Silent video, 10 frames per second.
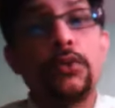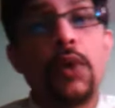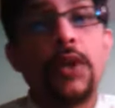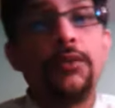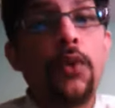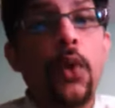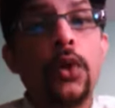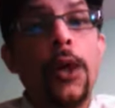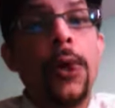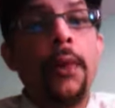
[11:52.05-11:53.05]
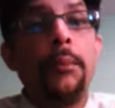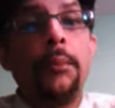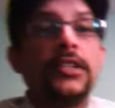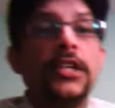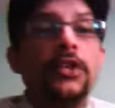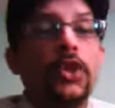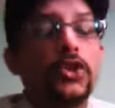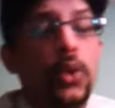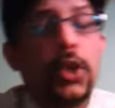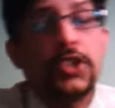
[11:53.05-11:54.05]
with 1 4, but it was
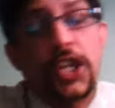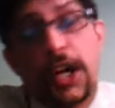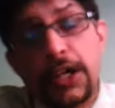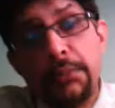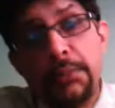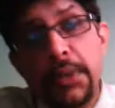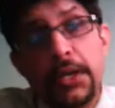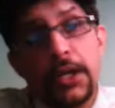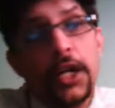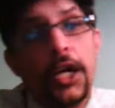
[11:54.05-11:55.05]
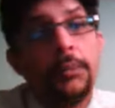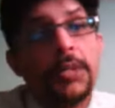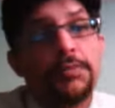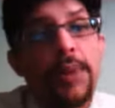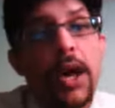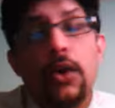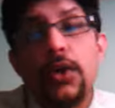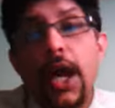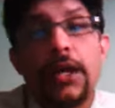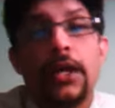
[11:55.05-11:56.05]
cool as a cucumber, Misbah Ul
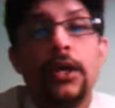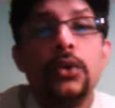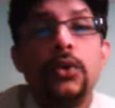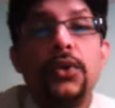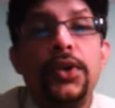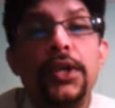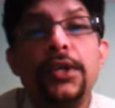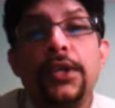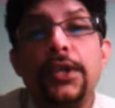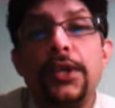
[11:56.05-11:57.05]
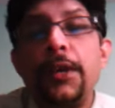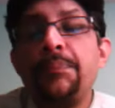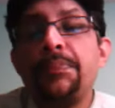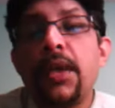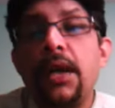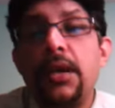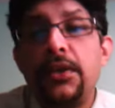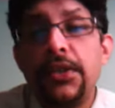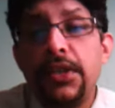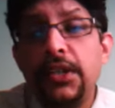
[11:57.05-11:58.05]
Haq, who really, really,
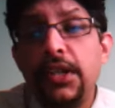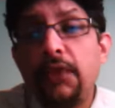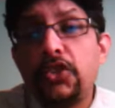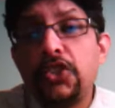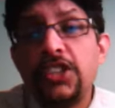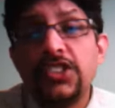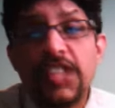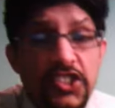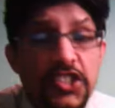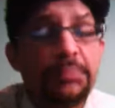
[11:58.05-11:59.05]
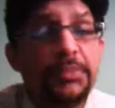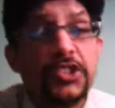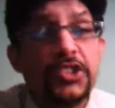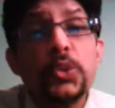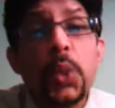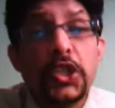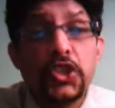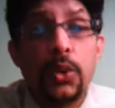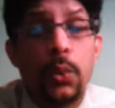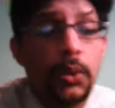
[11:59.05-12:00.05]
really, I would say, sussed up the
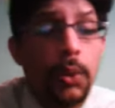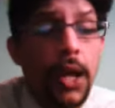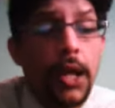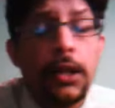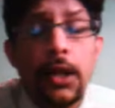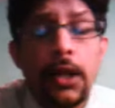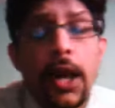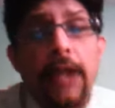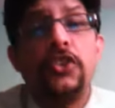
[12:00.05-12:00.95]
situation very well and